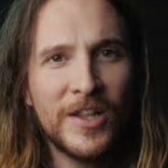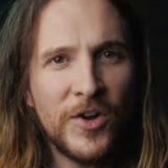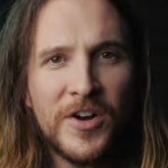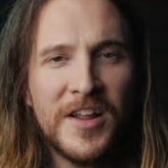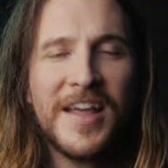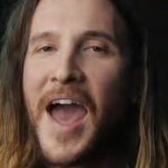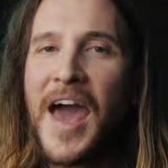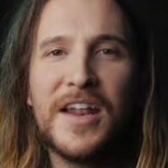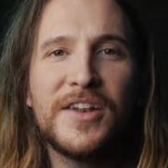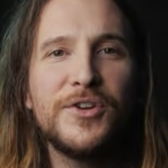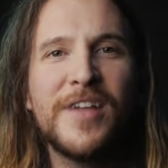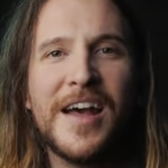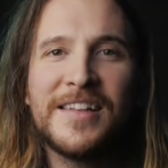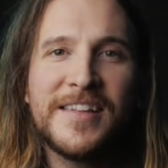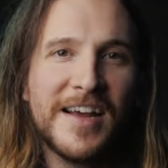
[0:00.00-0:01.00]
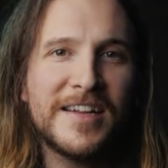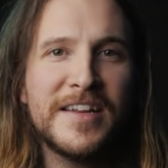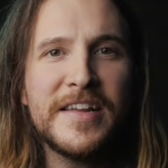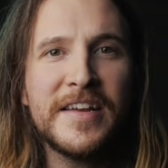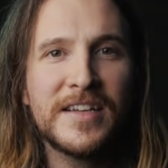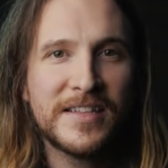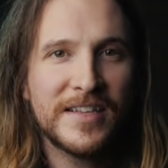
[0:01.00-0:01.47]
learning how to do that
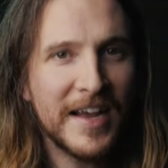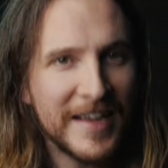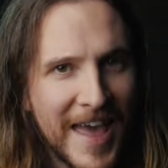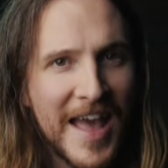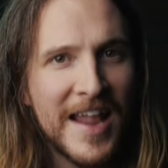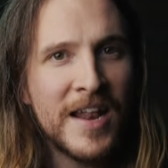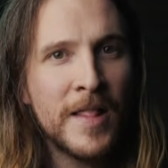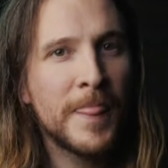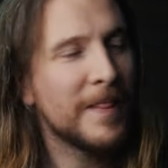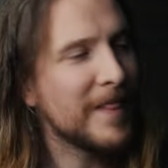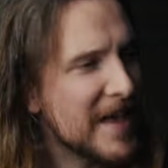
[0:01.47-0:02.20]
technique because again,